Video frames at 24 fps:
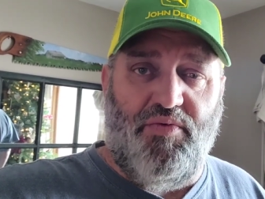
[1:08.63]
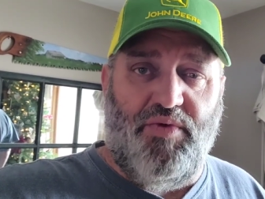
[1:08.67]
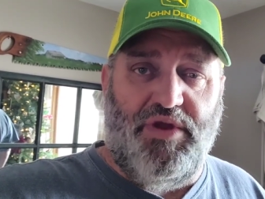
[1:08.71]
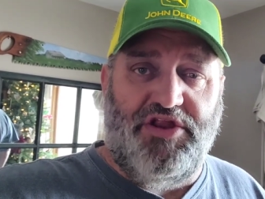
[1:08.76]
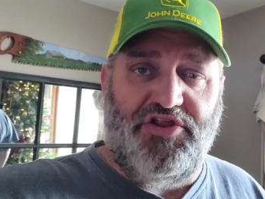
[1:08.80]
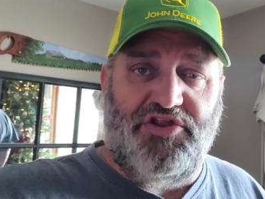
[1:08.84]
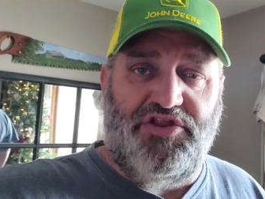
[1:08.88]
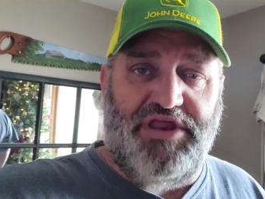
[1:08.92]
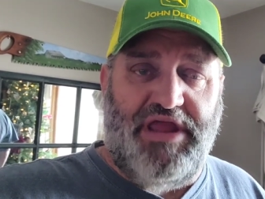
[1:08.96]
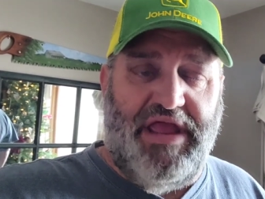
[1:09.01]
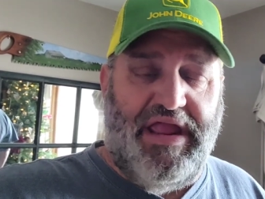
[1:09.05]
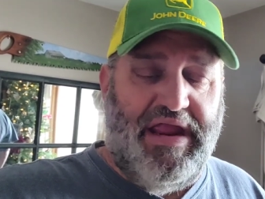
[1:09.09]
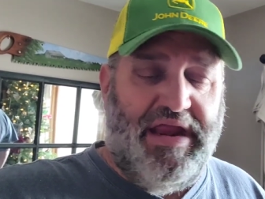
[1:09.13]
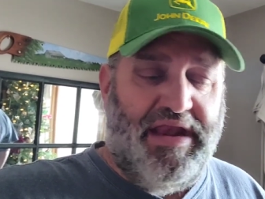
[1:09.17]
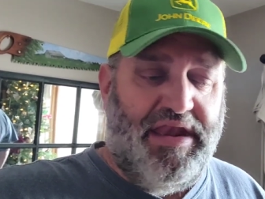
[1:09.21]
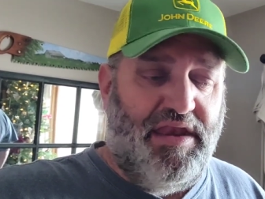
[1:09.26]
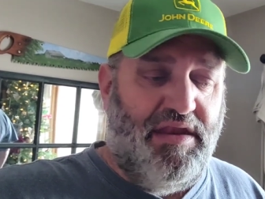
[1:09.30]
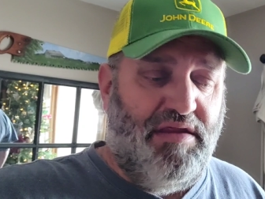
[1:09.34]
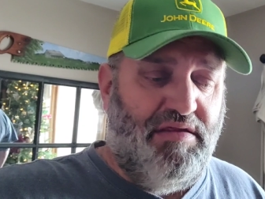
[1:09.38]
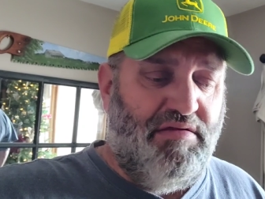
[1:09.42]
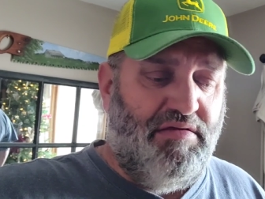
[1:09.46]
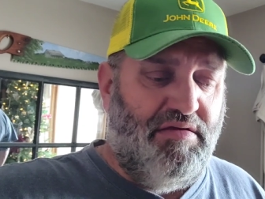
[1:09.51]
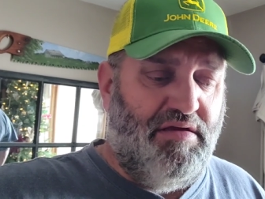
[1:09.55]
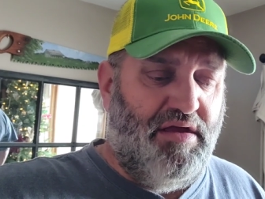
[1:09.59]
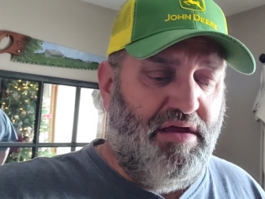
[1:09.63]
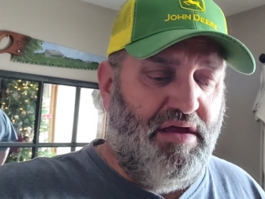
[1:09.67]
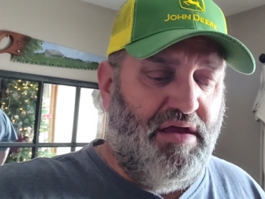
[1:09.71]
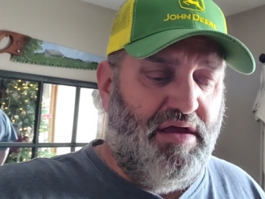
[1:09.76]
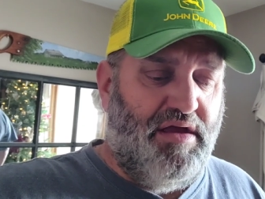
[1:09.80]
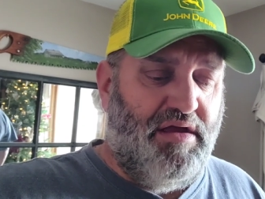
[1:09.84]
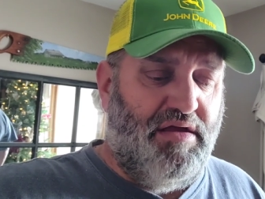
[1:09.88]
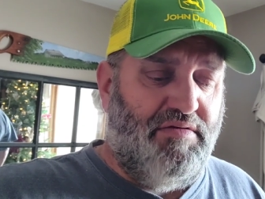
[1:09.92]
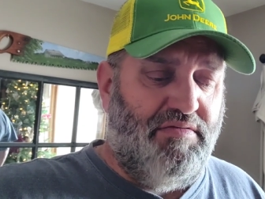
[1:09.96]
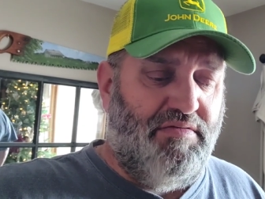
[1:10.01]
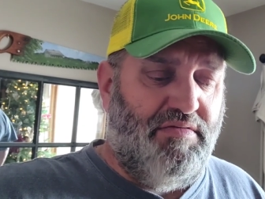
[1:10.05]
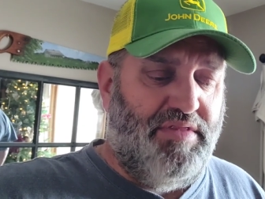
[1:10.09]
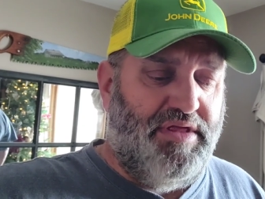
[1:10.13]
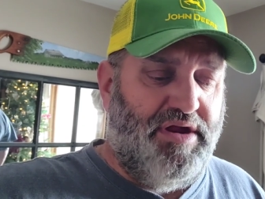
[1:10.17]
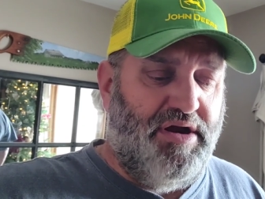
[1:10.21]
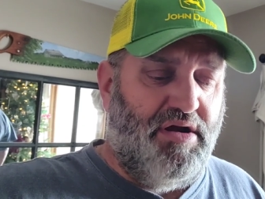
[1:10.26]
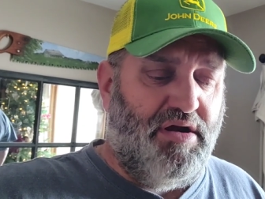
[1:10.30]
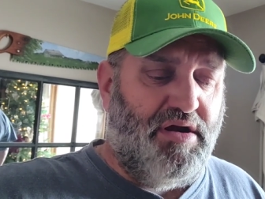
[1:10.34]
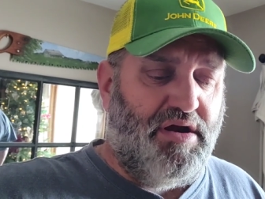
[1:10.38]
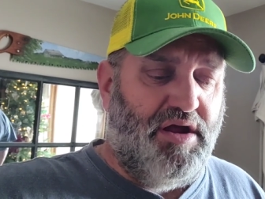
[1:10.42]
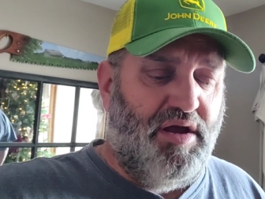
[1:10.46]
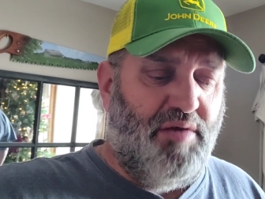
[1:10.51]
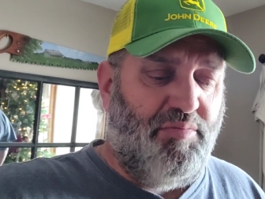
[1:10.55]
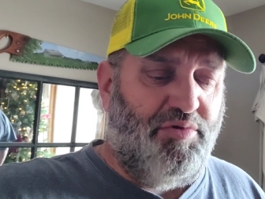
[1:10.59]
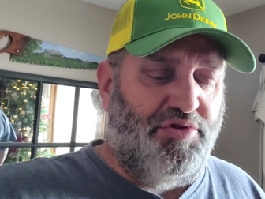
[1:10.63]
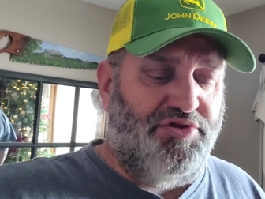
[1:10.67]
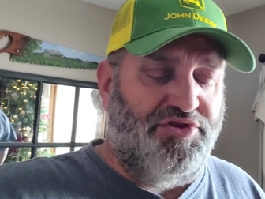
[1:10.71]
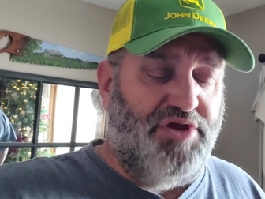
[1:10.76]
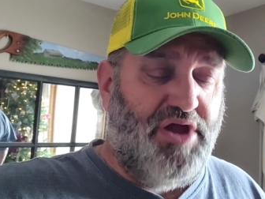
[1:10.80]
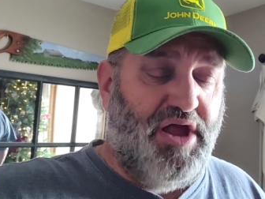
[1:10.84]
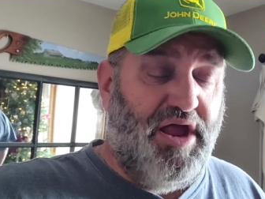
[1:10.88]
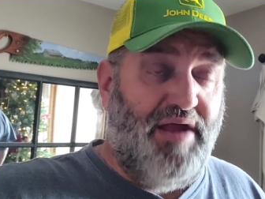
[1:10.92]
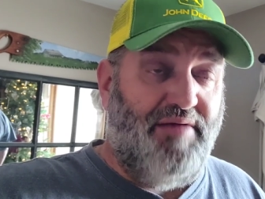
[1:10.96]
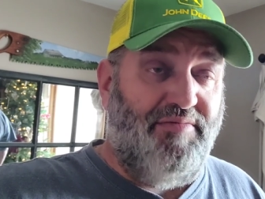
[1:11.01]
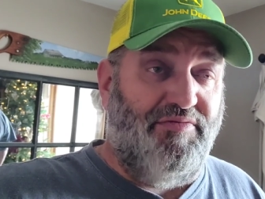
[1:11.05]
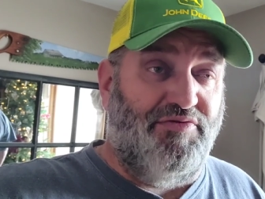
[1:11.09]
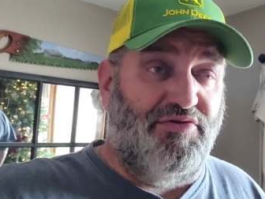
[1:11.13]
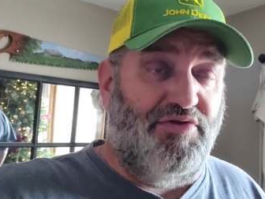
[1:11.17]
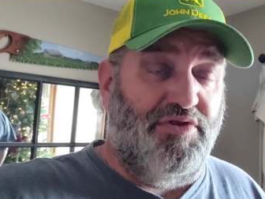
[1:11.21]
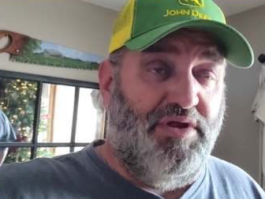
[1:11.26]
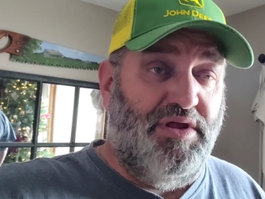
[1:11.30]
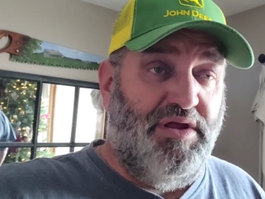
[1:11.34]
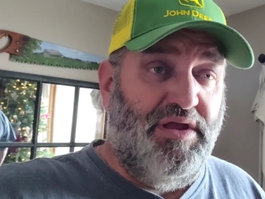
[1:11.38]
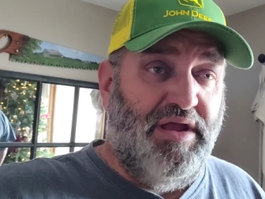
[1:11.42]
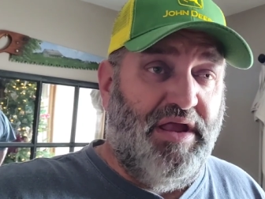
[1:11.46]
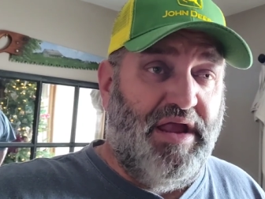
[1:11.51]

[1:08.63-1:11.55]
We stayed uh, there a couple times.